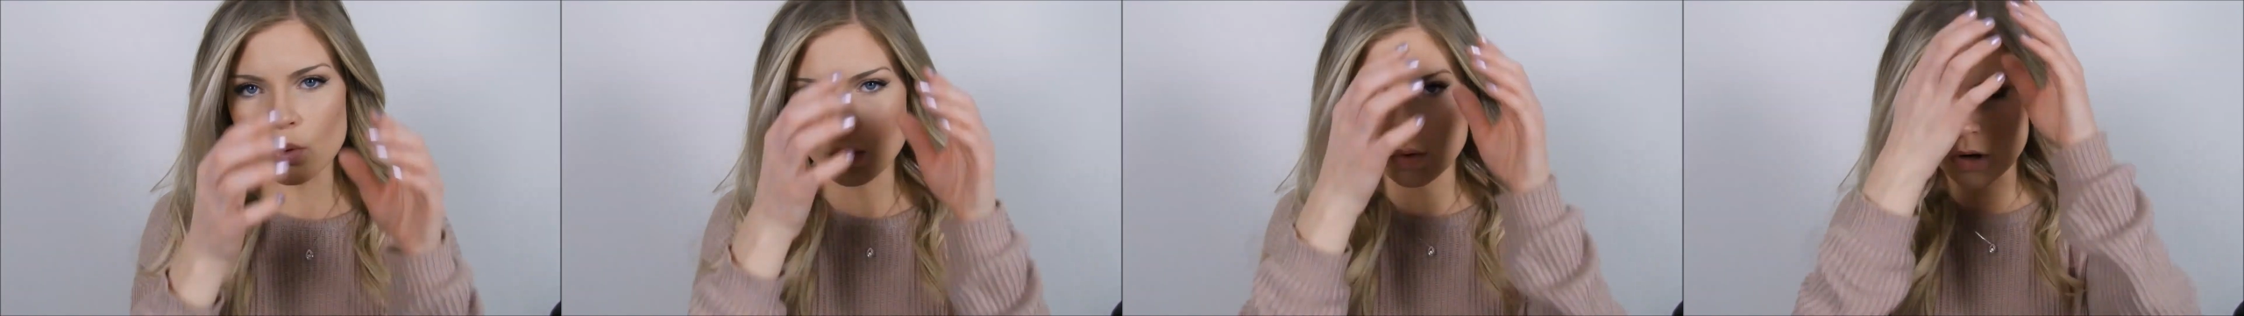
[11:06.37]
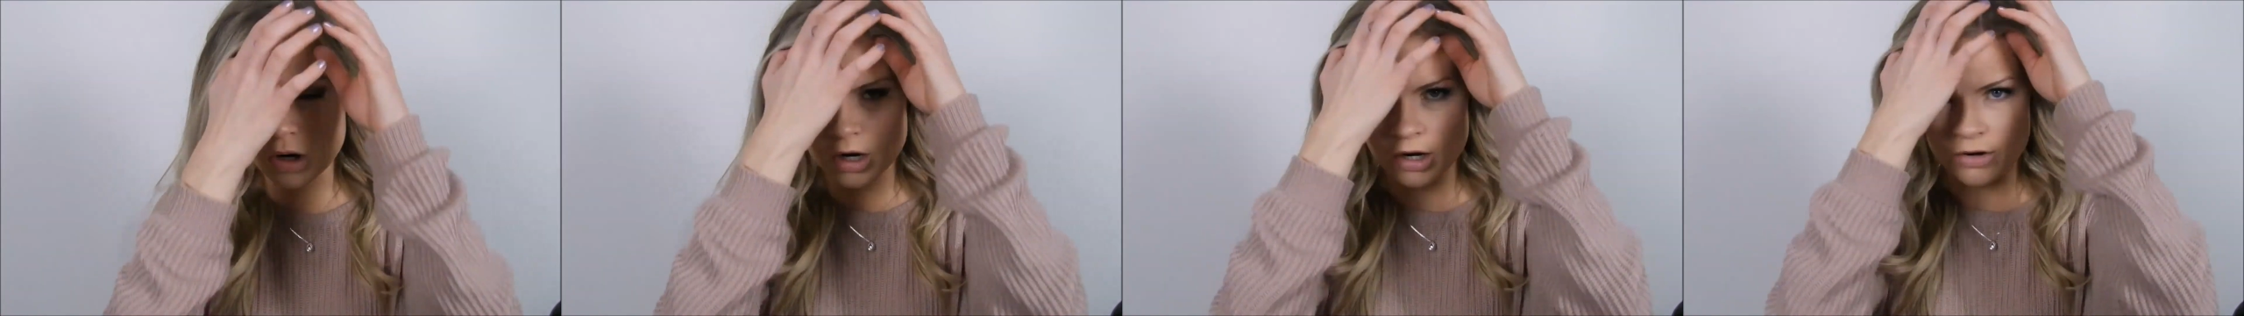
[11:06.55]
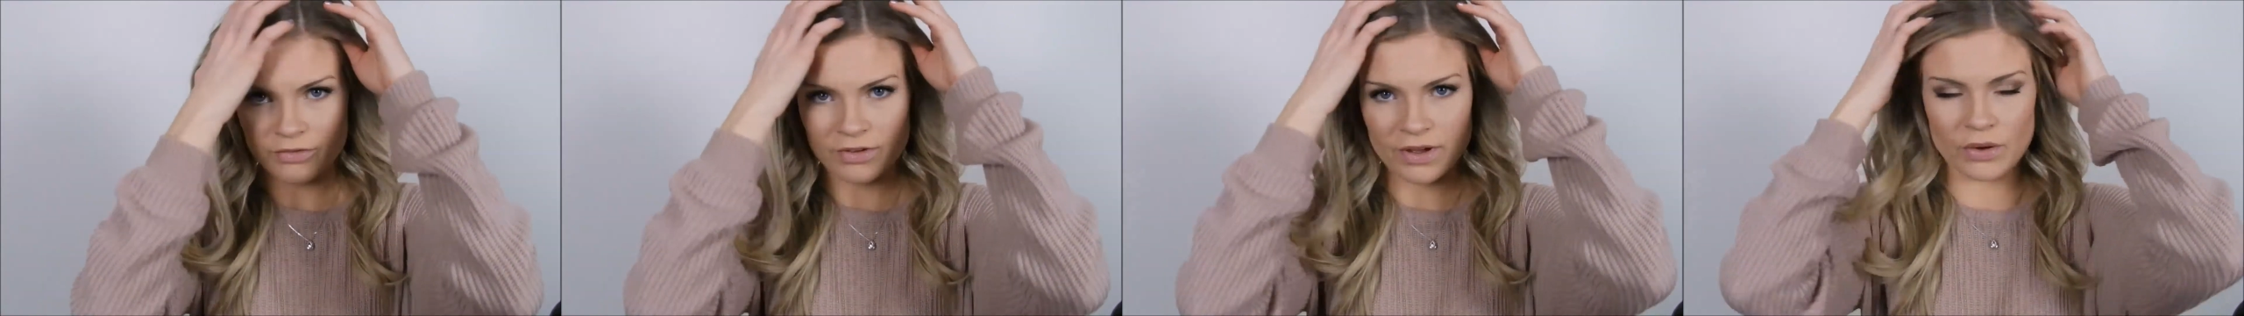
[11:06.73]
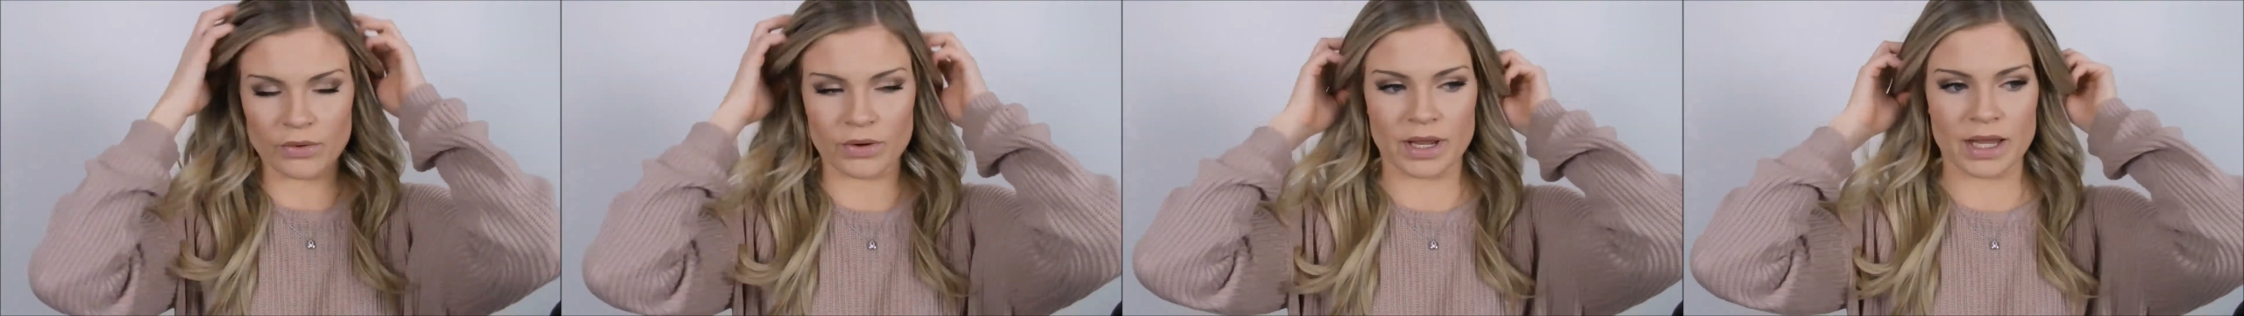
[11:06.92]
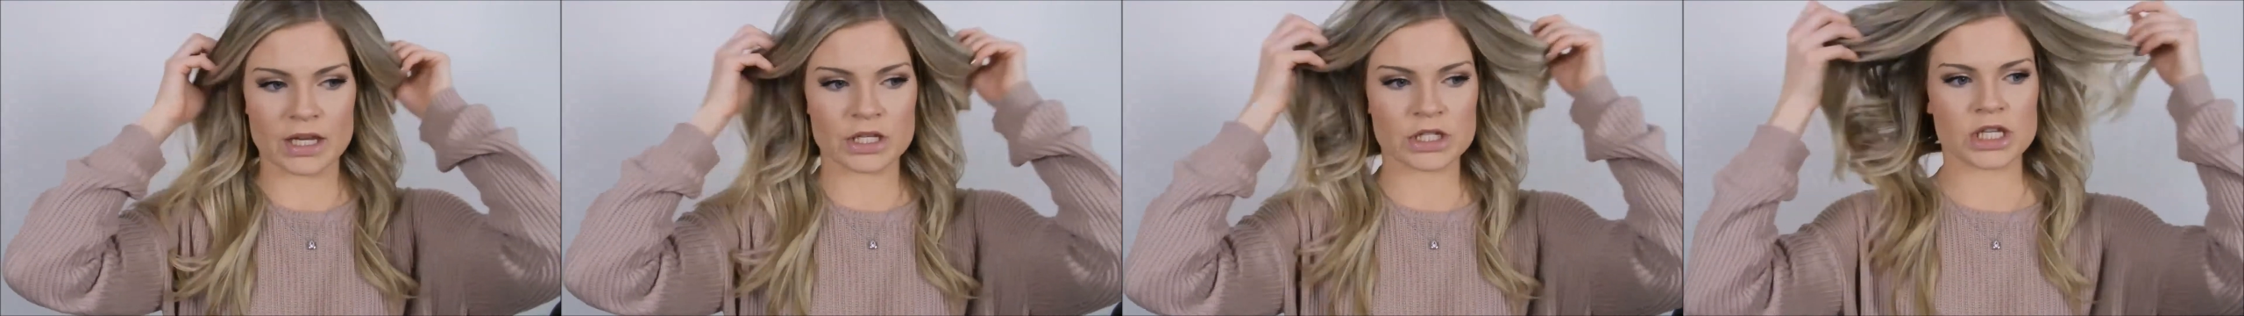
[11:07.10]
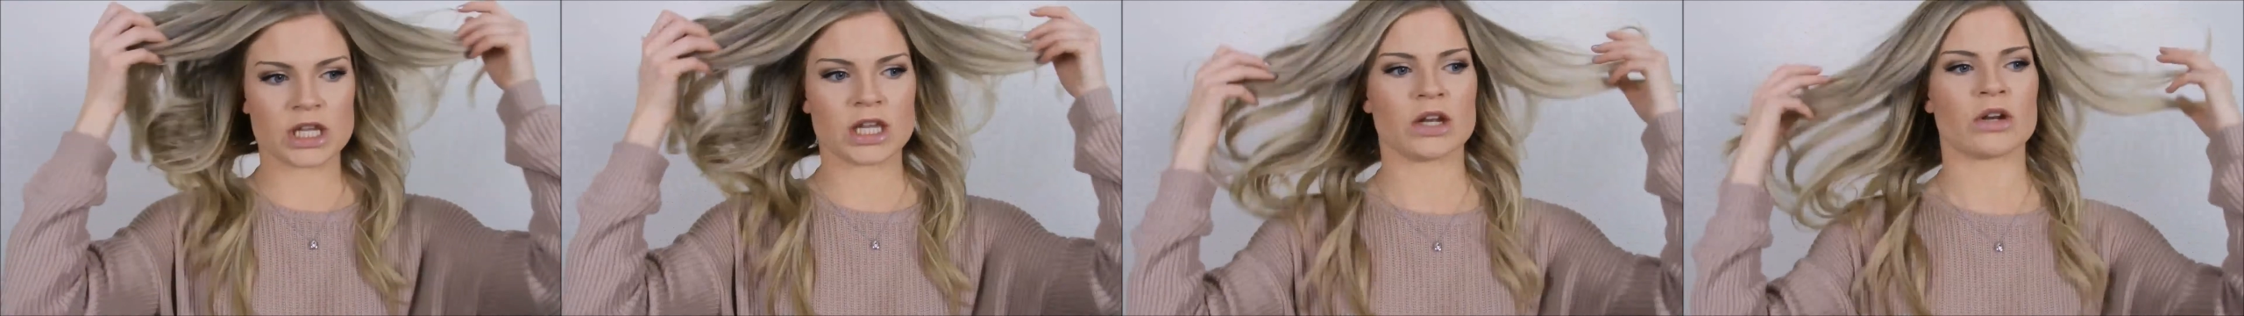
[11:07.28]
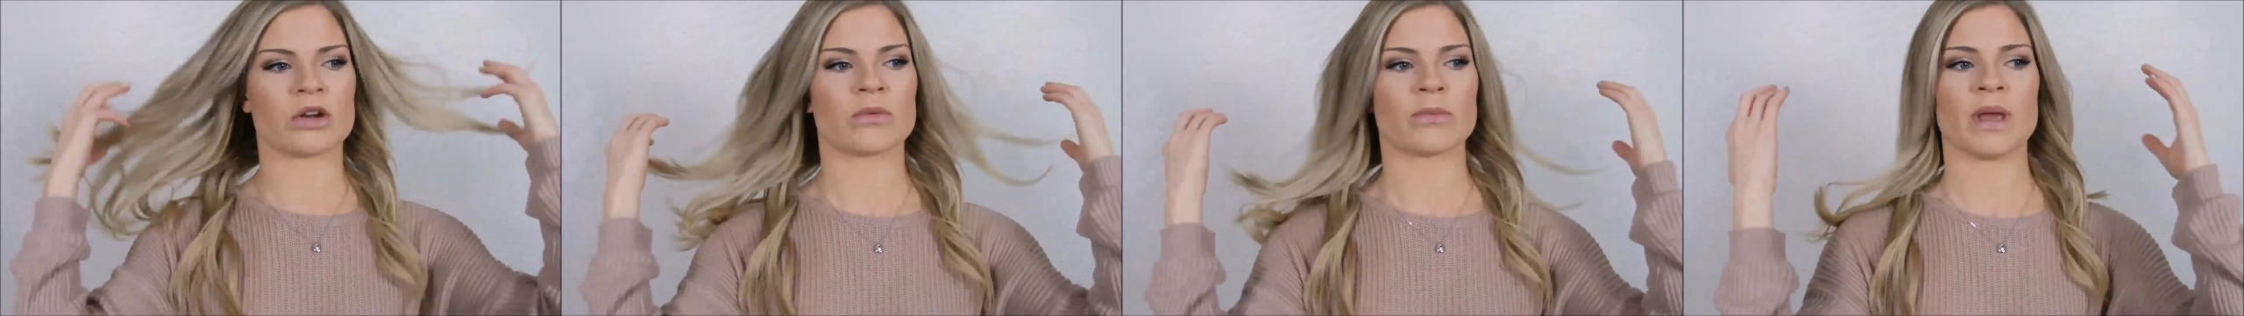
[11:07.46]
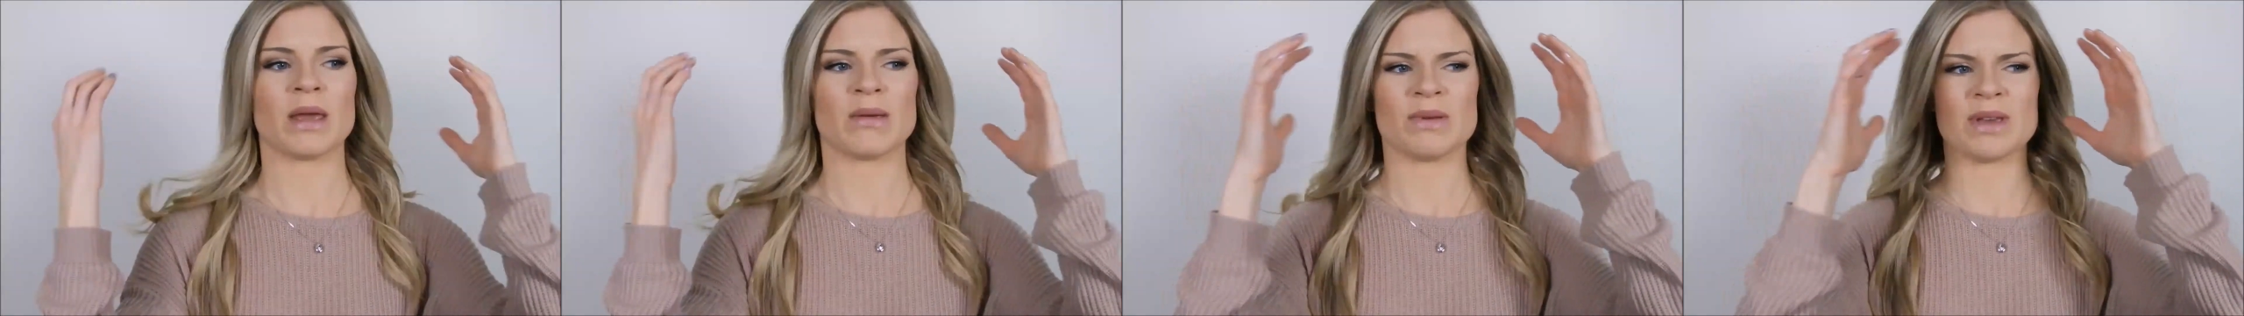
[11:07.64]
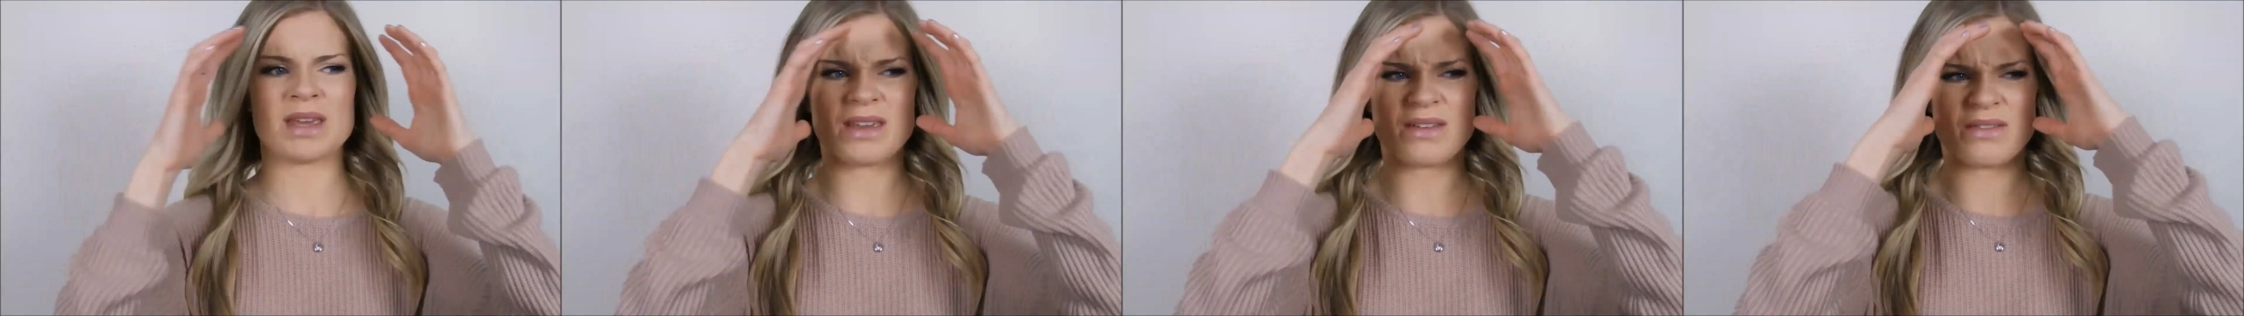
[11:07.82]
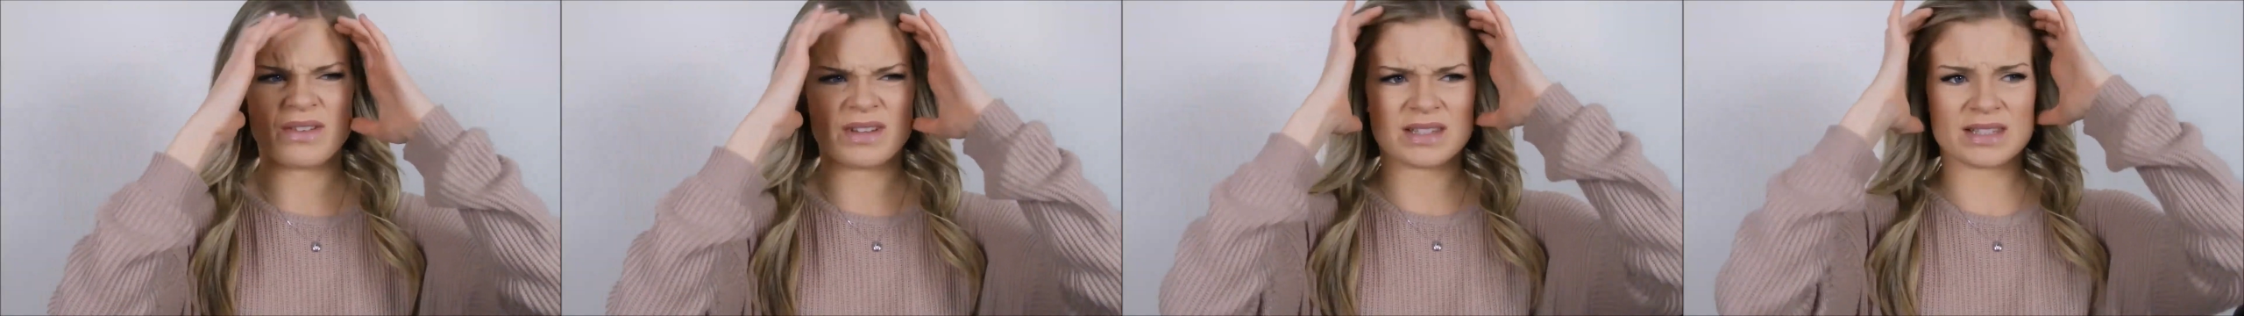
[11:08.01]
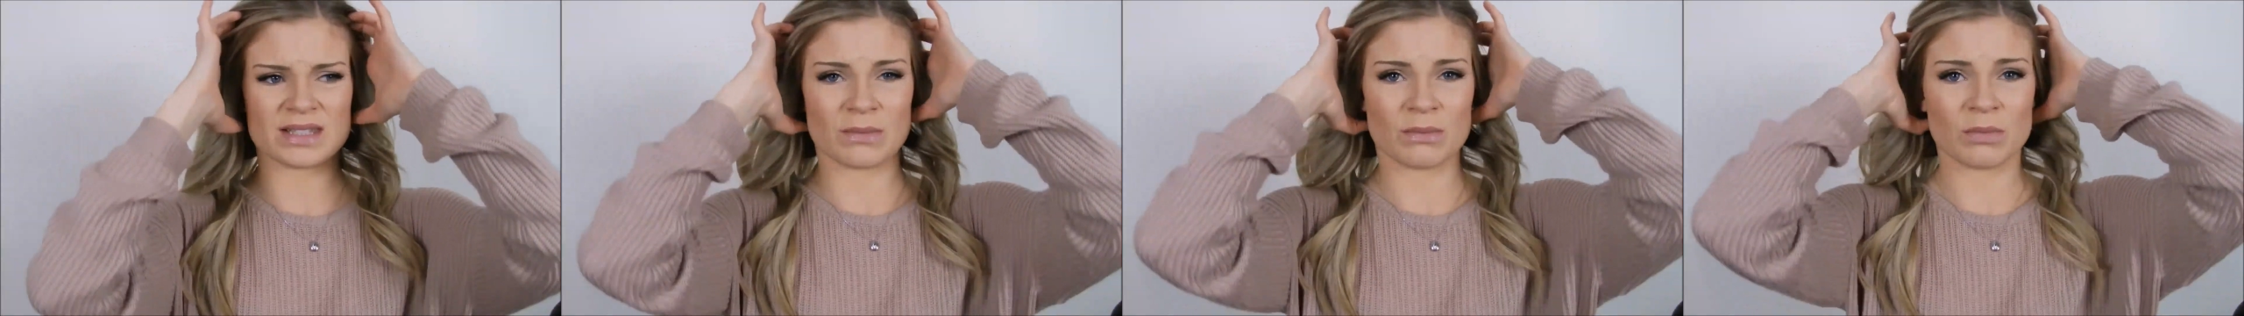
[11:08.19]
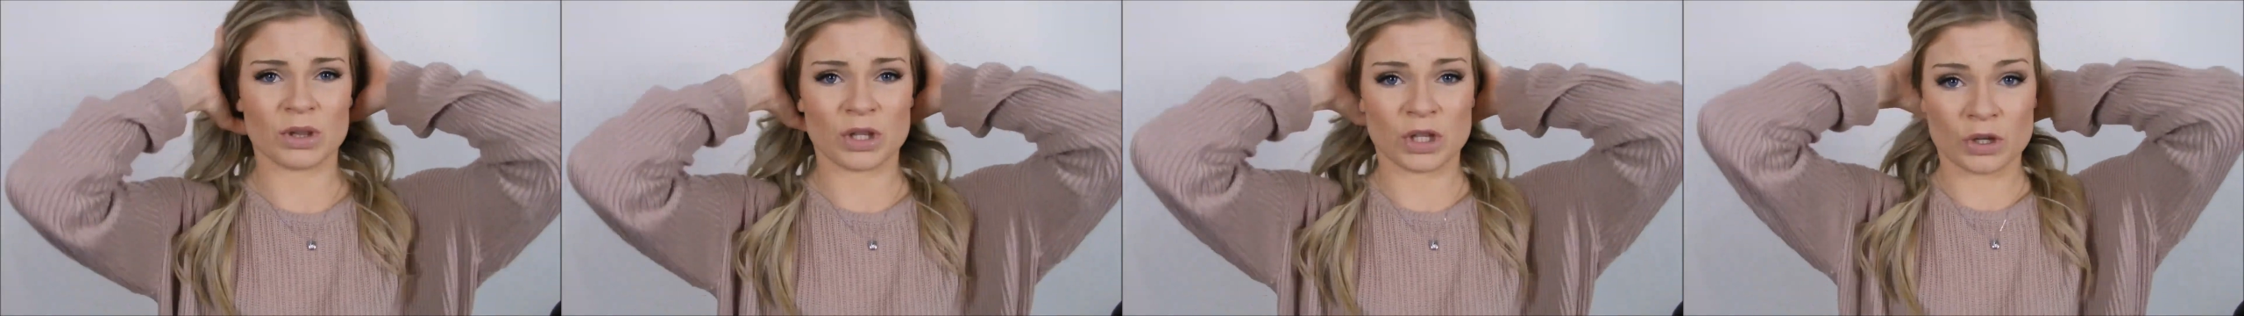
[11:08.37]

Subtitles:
or foundation or maybe even some